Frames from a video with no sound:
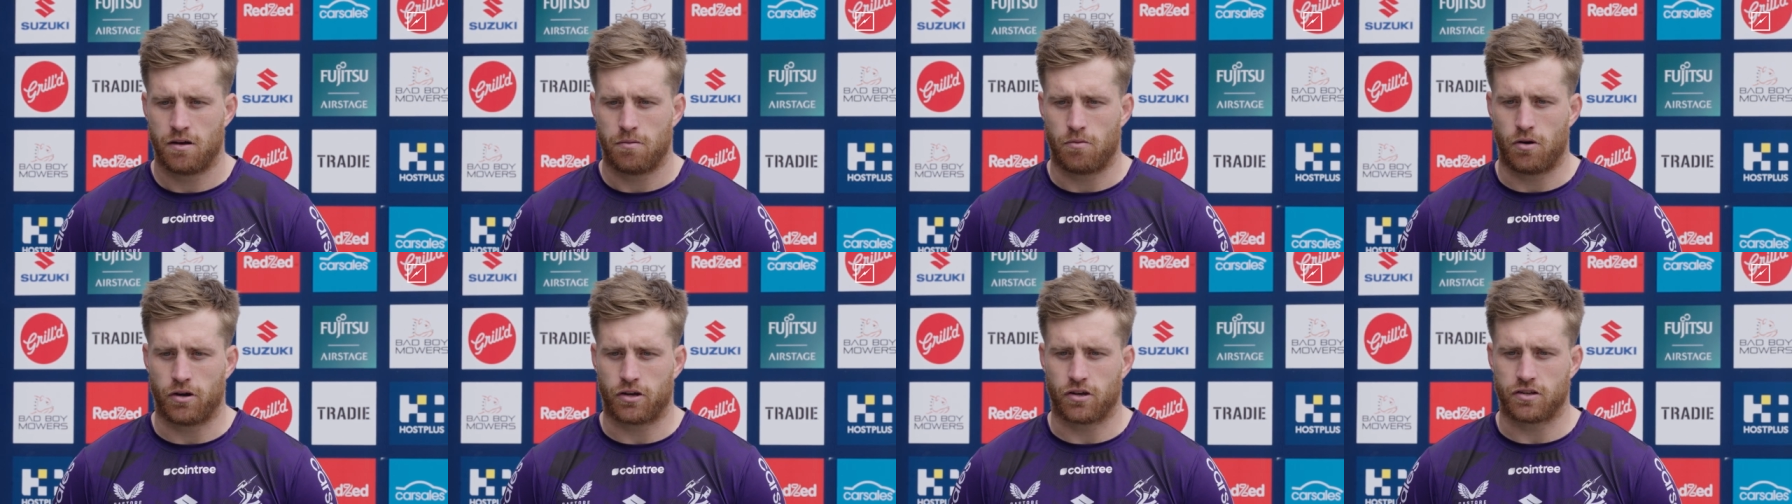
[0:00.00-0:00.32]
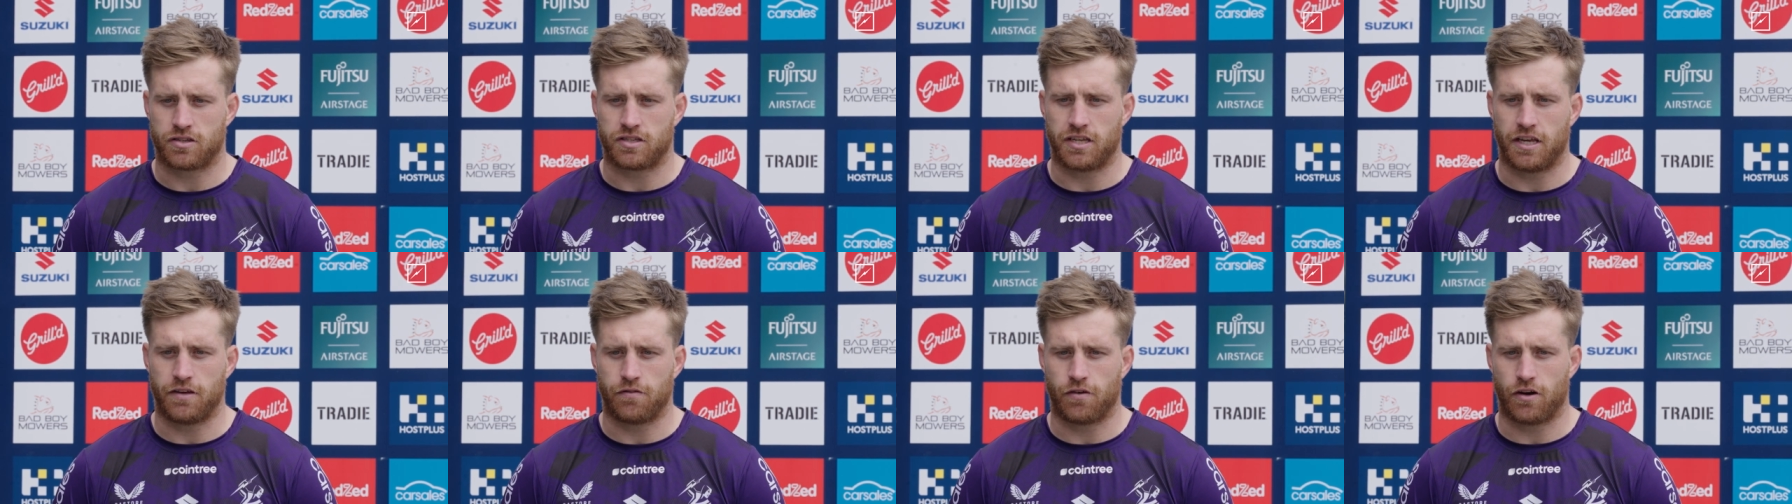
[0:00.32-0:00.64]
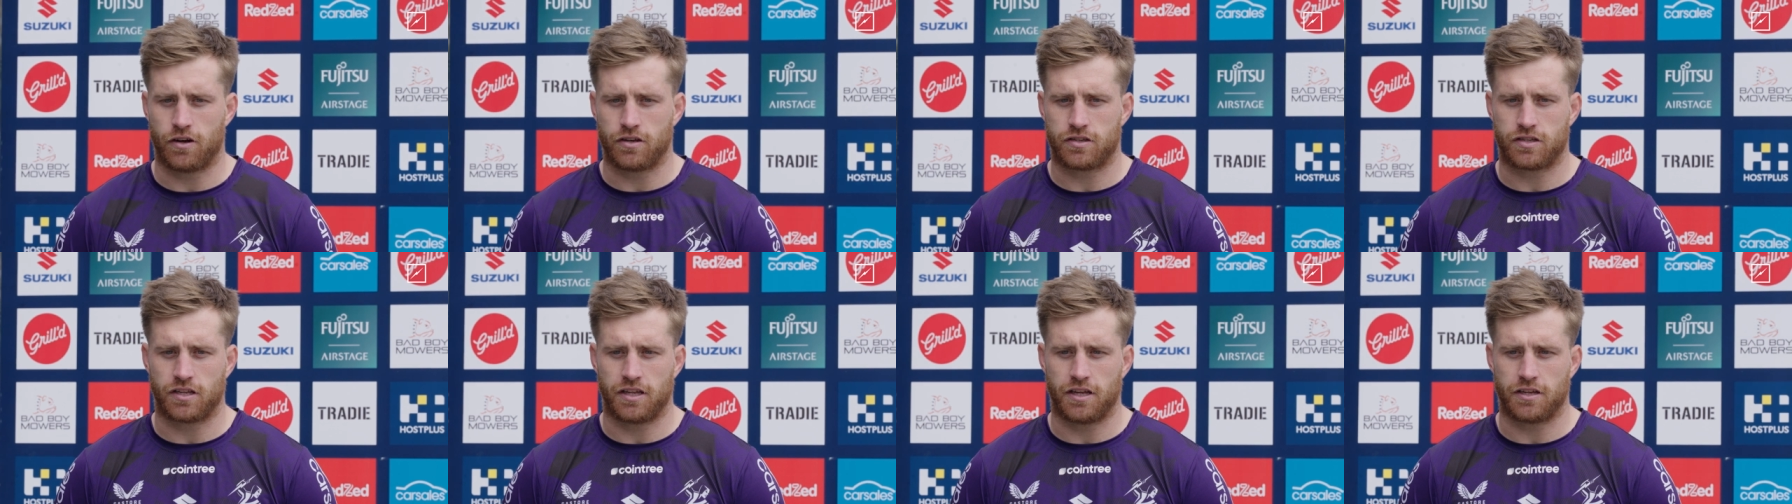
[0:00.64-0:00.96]
Mike
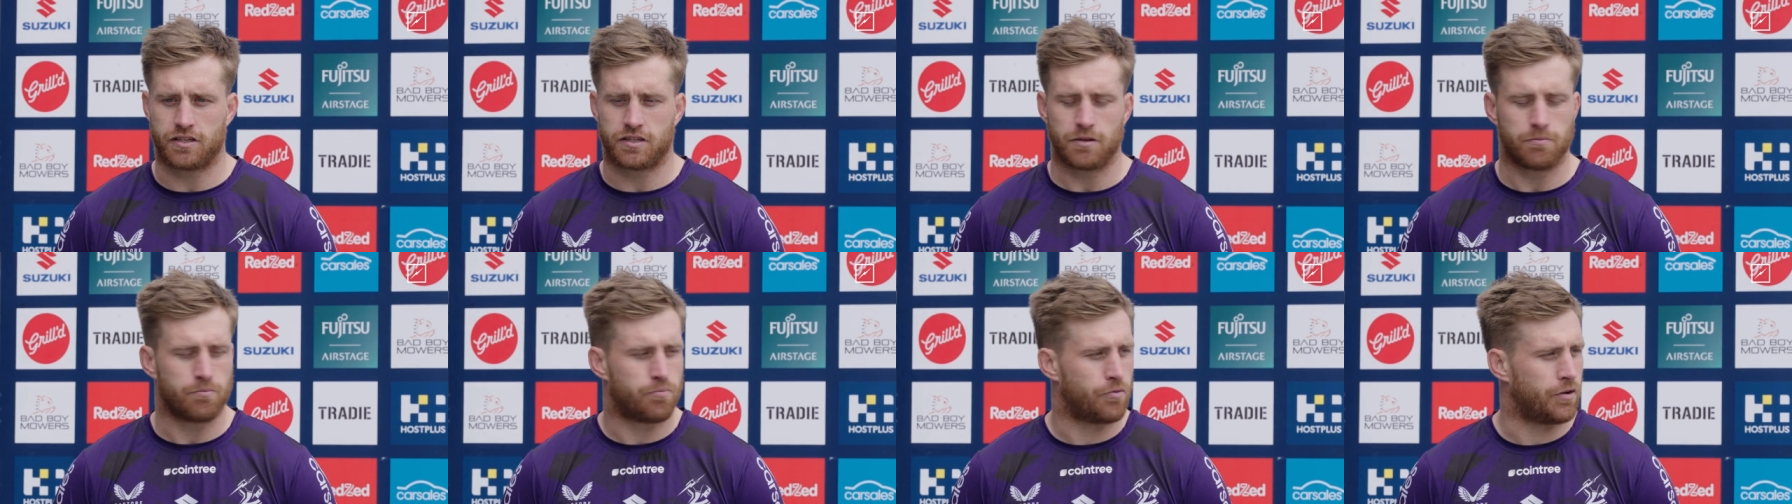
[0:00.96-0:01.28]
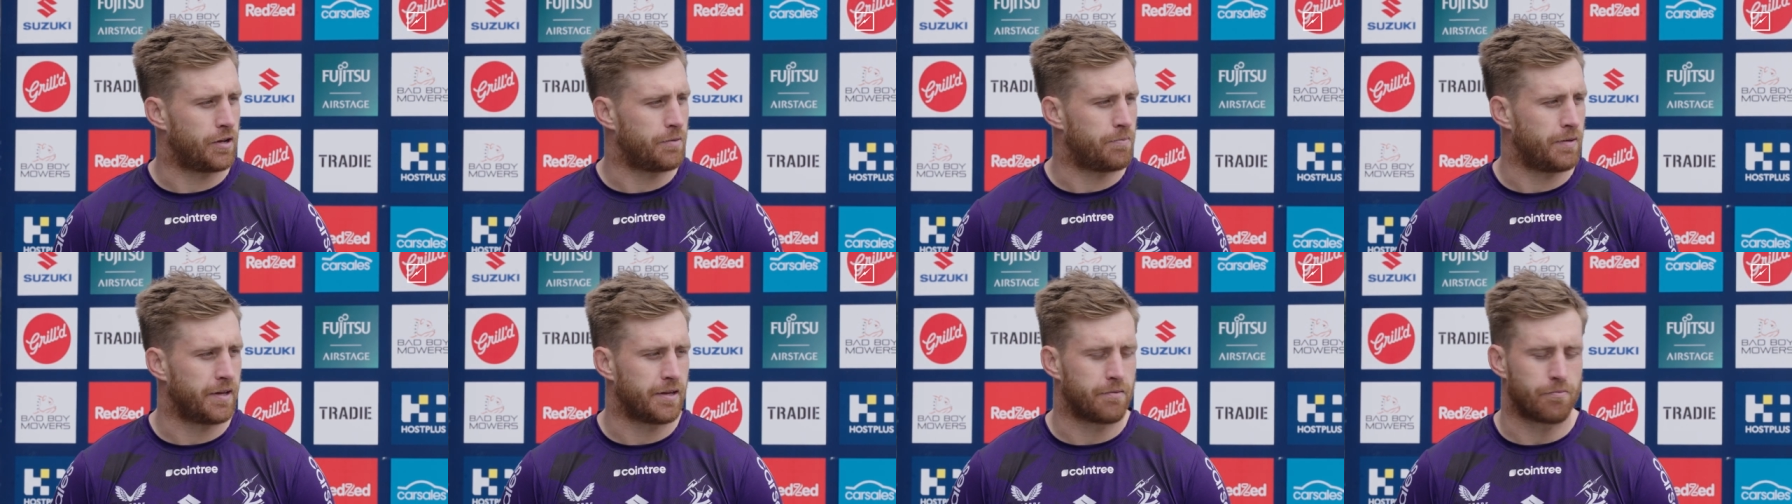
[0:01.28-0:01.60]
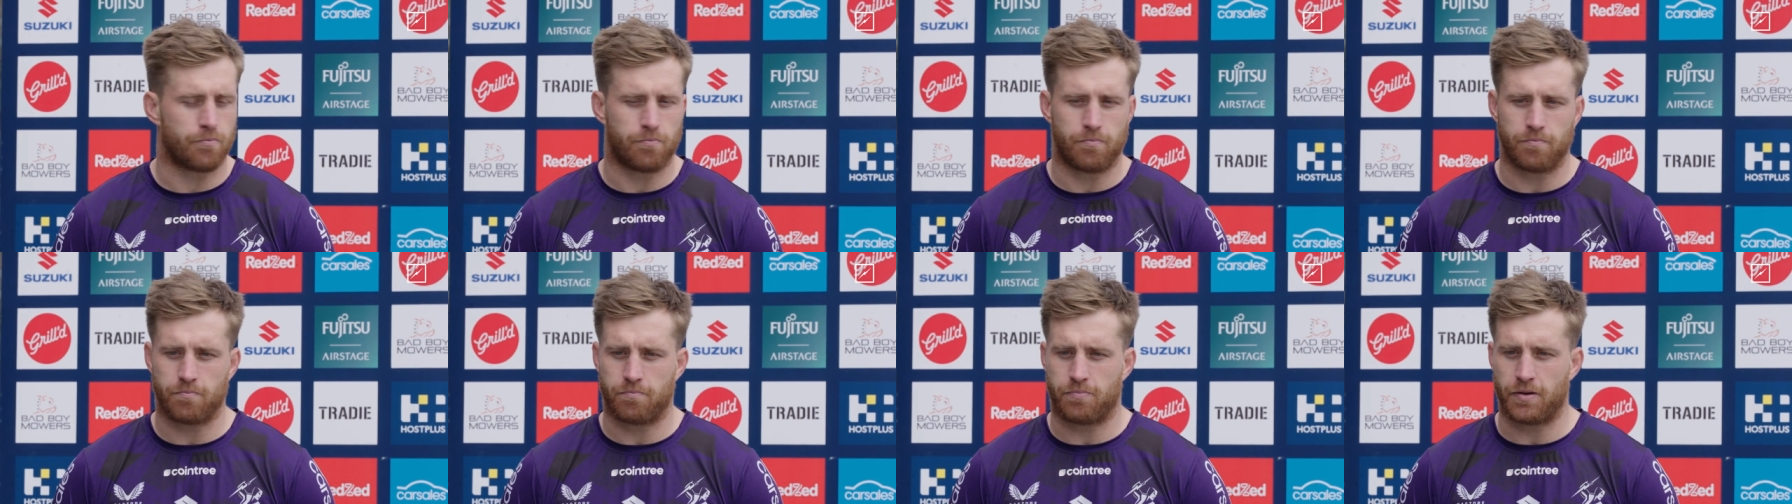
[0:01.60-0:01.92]
Osivo, so there's some pretty
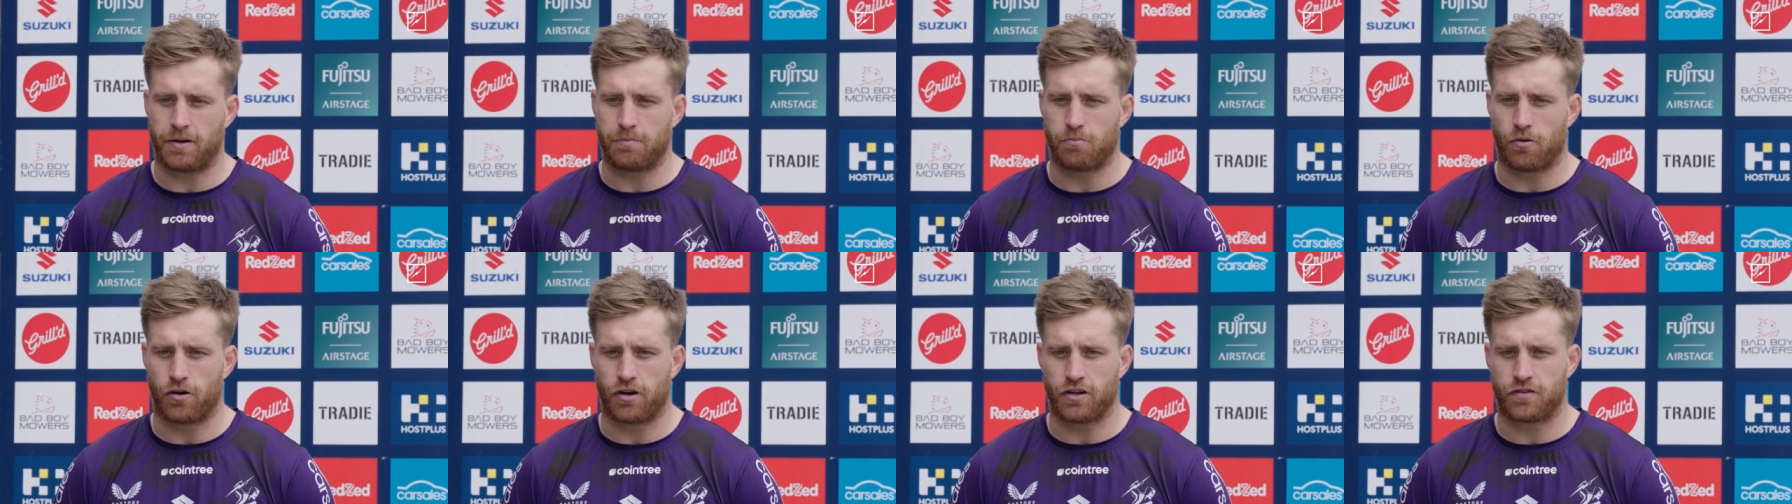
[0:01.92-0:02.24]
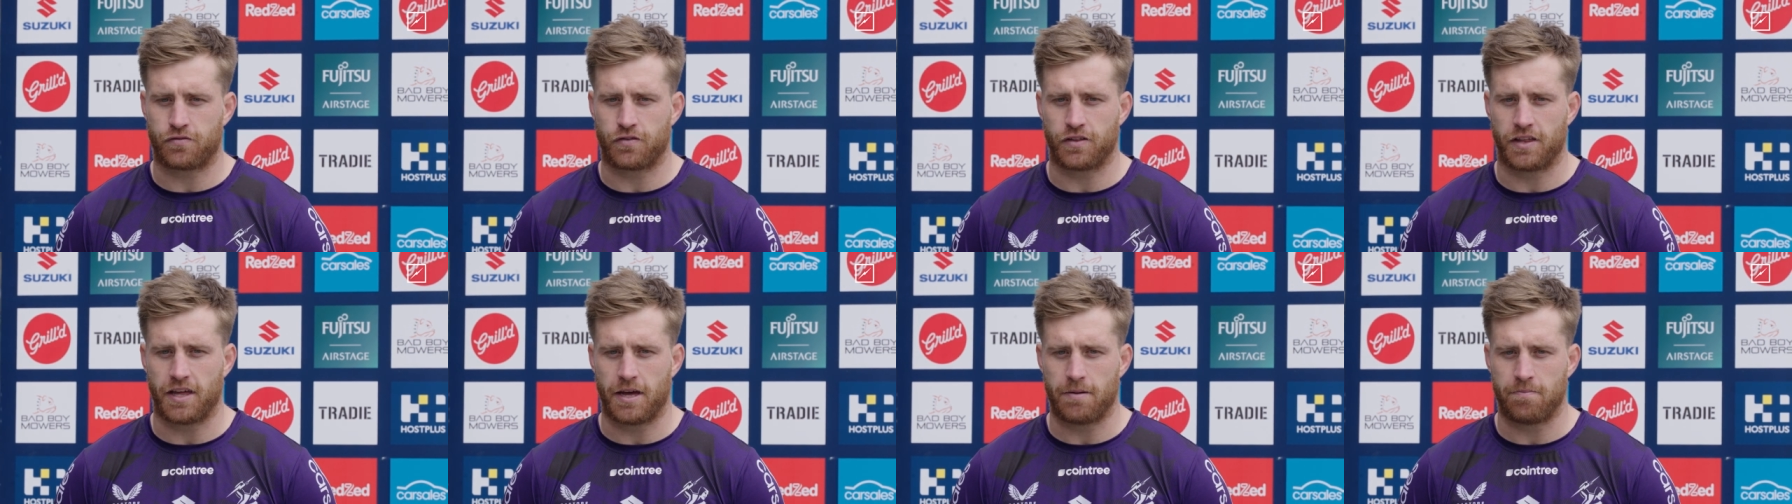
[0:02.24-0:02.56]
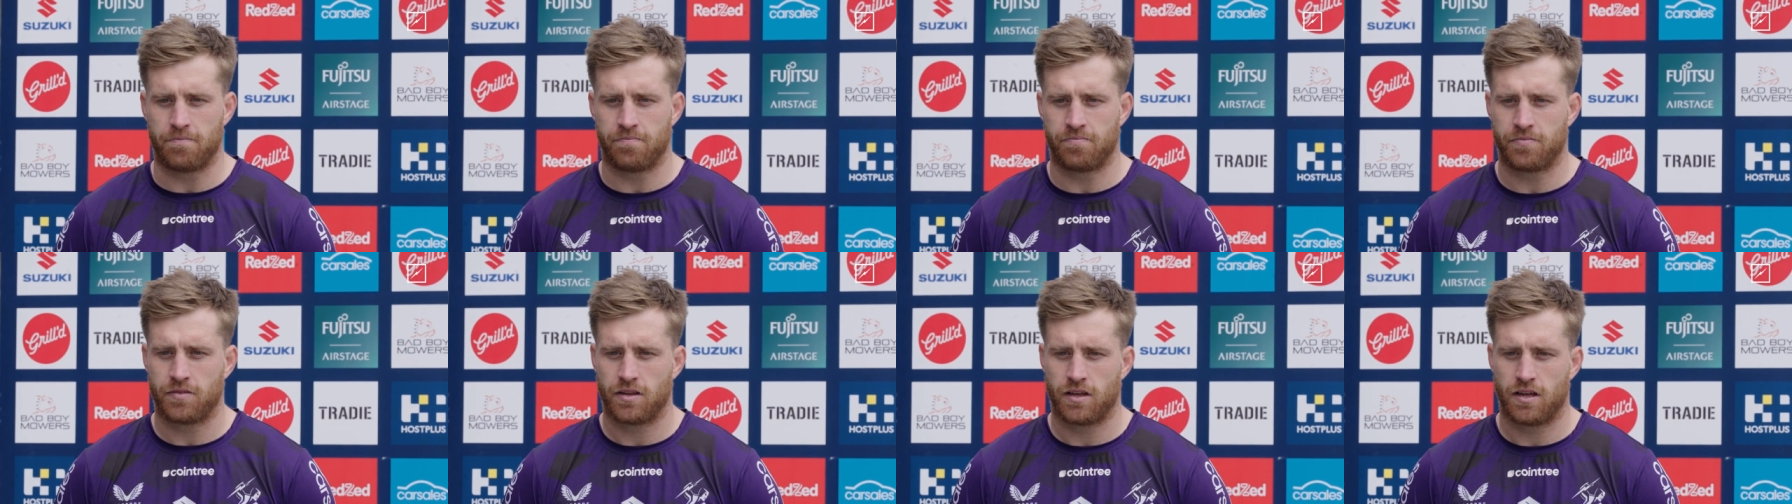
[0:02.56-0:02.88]
big bodies for
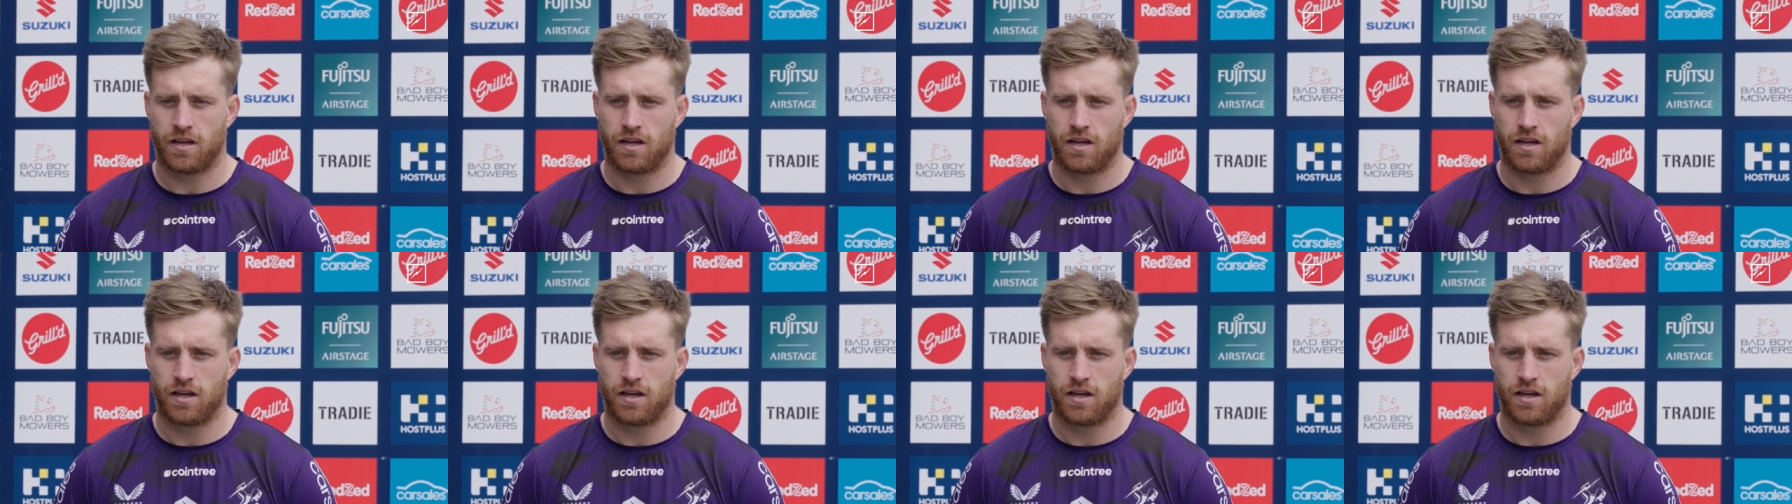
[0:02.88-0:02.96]
them.